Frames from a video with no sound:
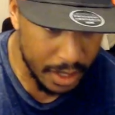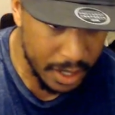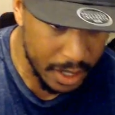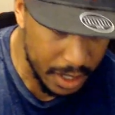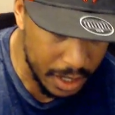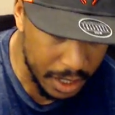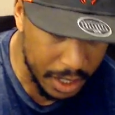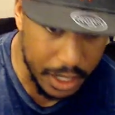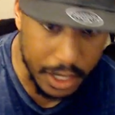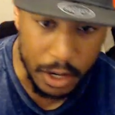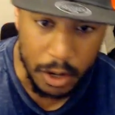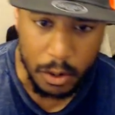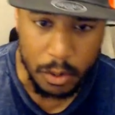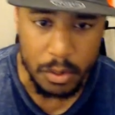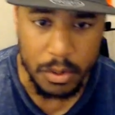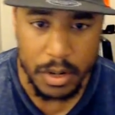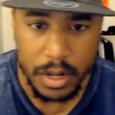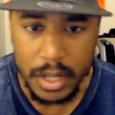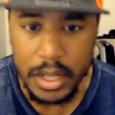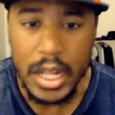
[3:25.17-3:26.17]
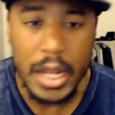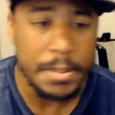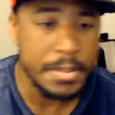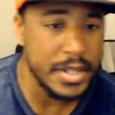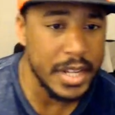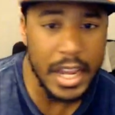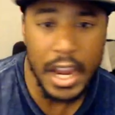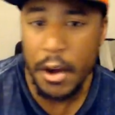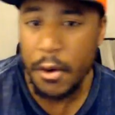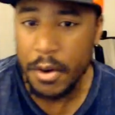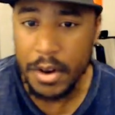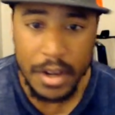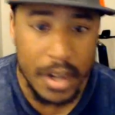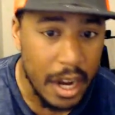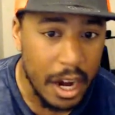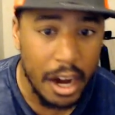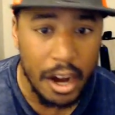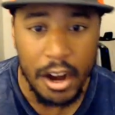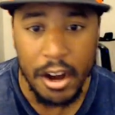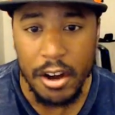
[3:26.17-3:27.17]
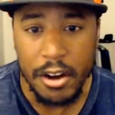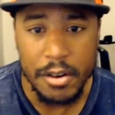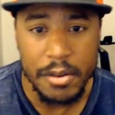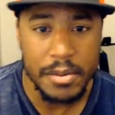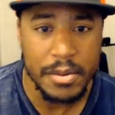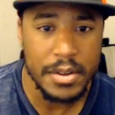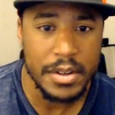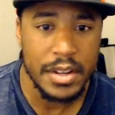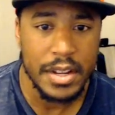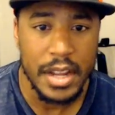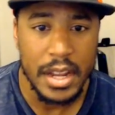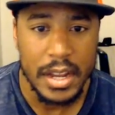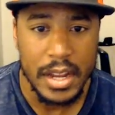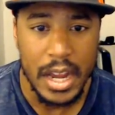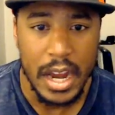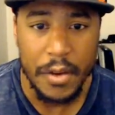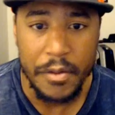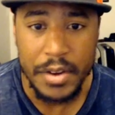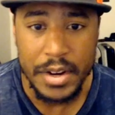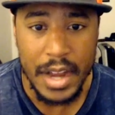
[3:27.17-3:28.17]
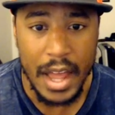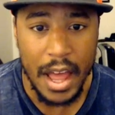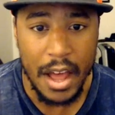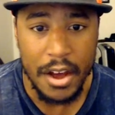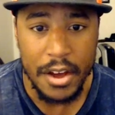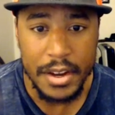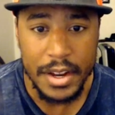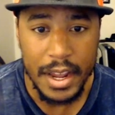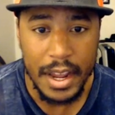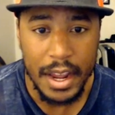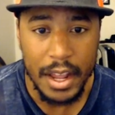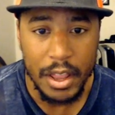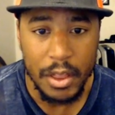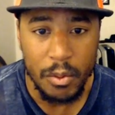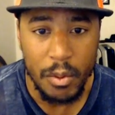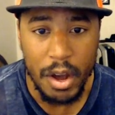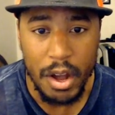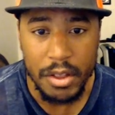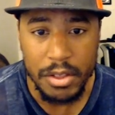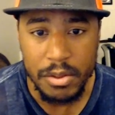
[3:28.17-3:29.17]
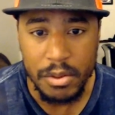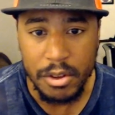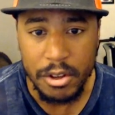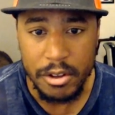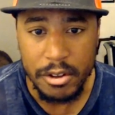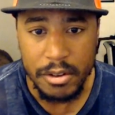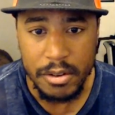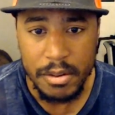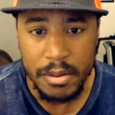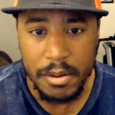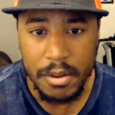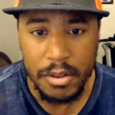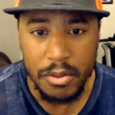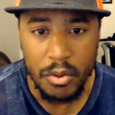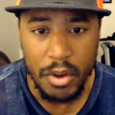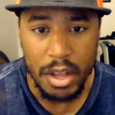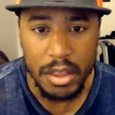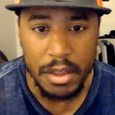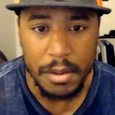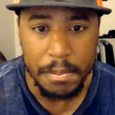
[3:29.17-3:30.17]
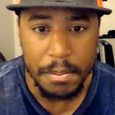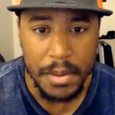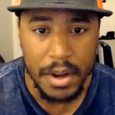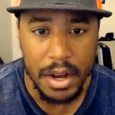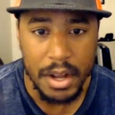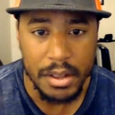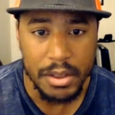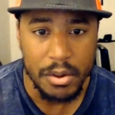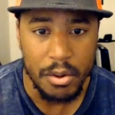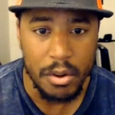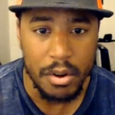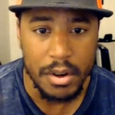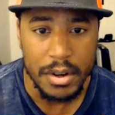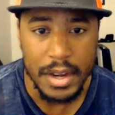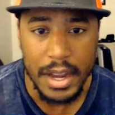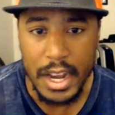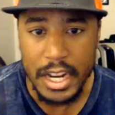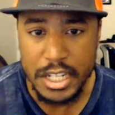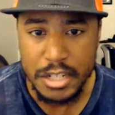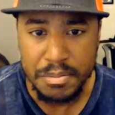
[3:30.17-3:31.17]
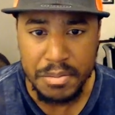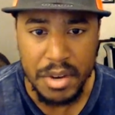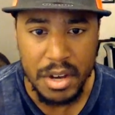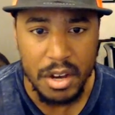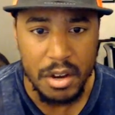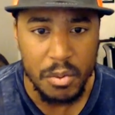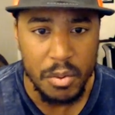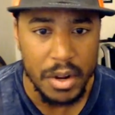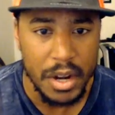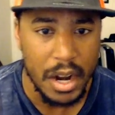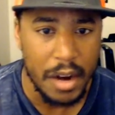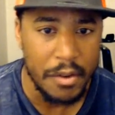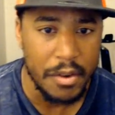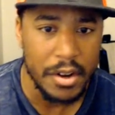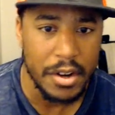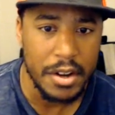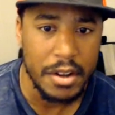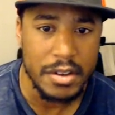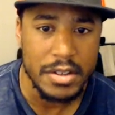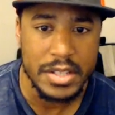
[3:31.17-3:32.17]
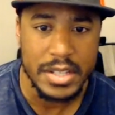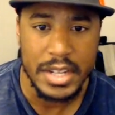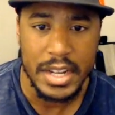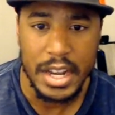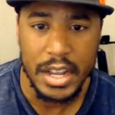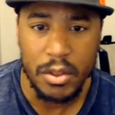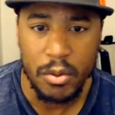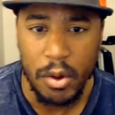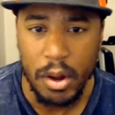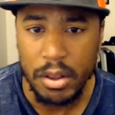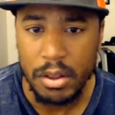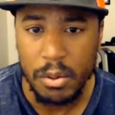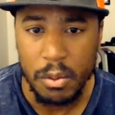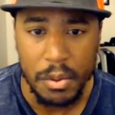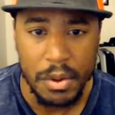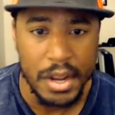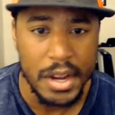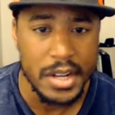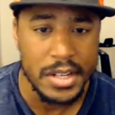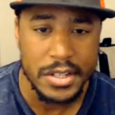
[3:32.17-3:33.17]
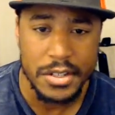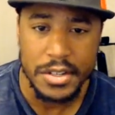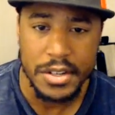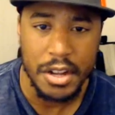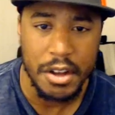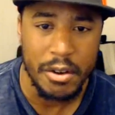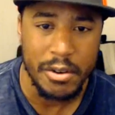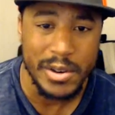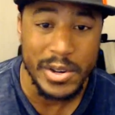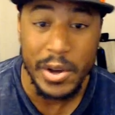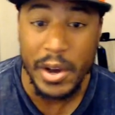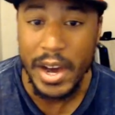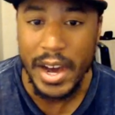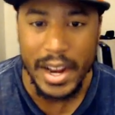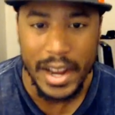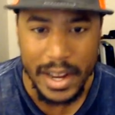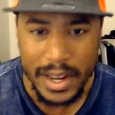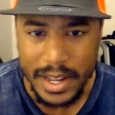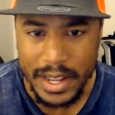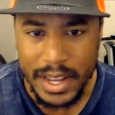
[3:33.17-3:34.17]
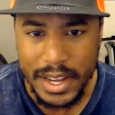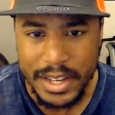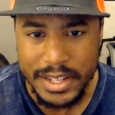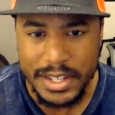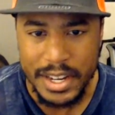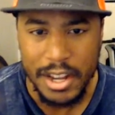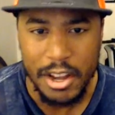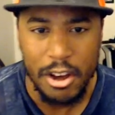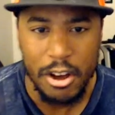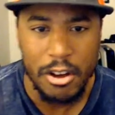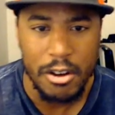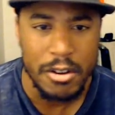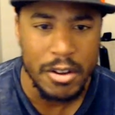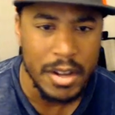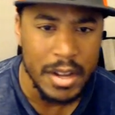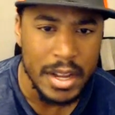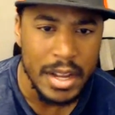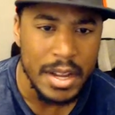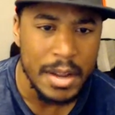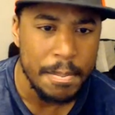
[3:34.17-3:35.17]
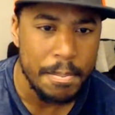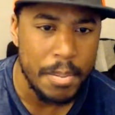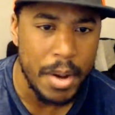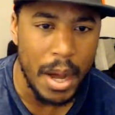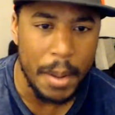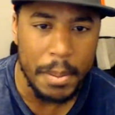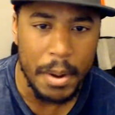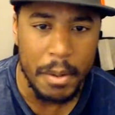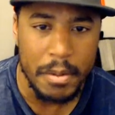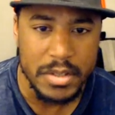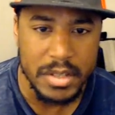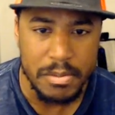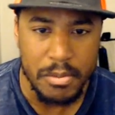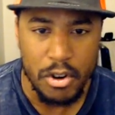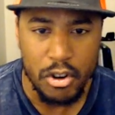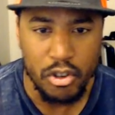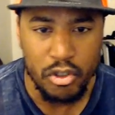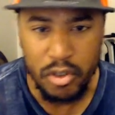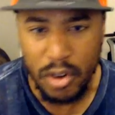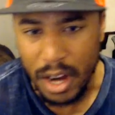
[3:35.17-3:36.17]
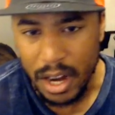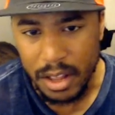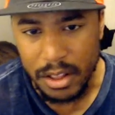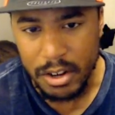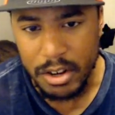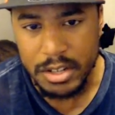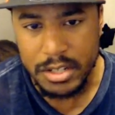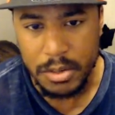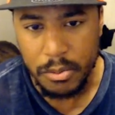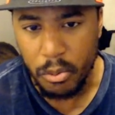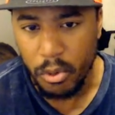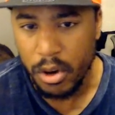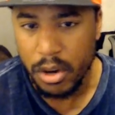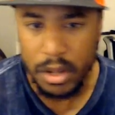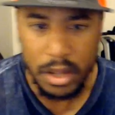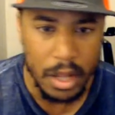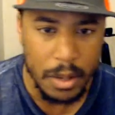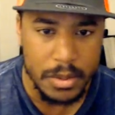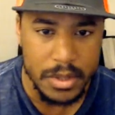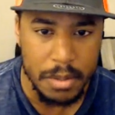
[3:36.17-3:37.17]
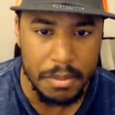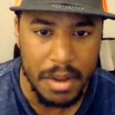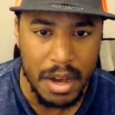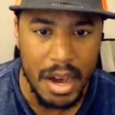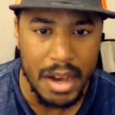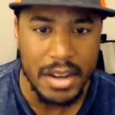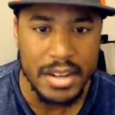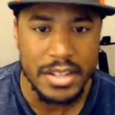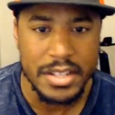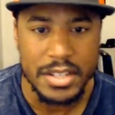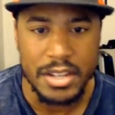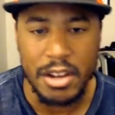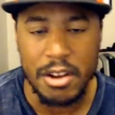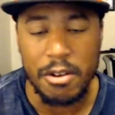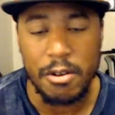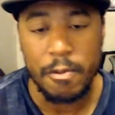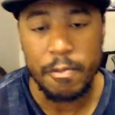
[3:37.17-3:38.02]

you know, clips here and there every now and then throughout the month or next month, whatever, you know what I'm saying, throughout the weeks, you know. You know how it is. They're going to pop up with some more trailers and more clips about it. So,